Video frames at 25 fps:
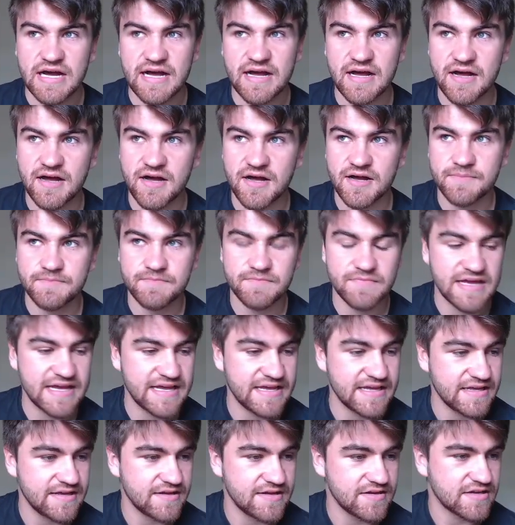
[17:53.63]

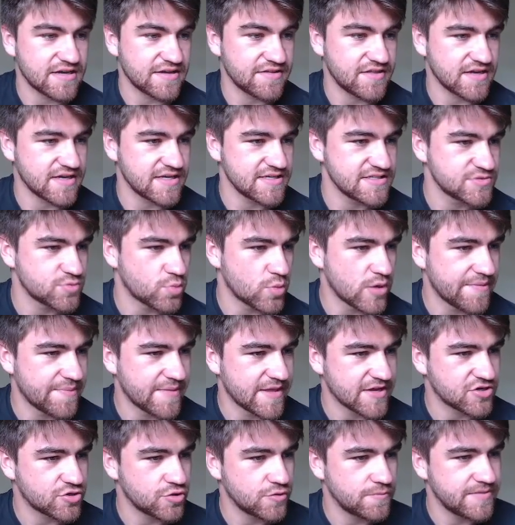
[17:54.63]
and I think he's one
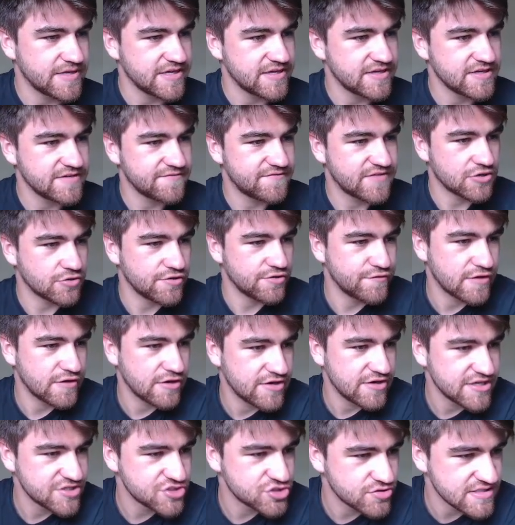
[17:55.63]
that could be very,
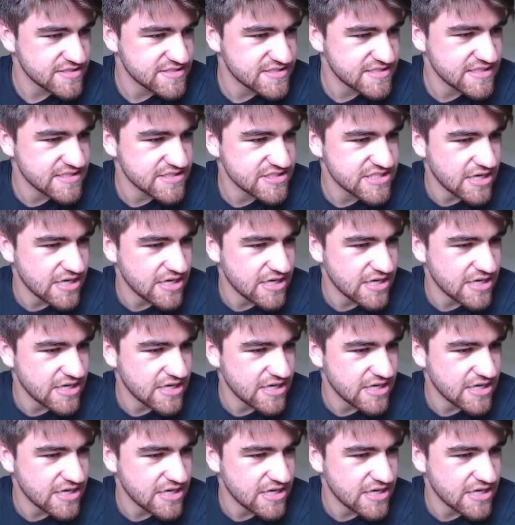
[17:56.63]
very interesting.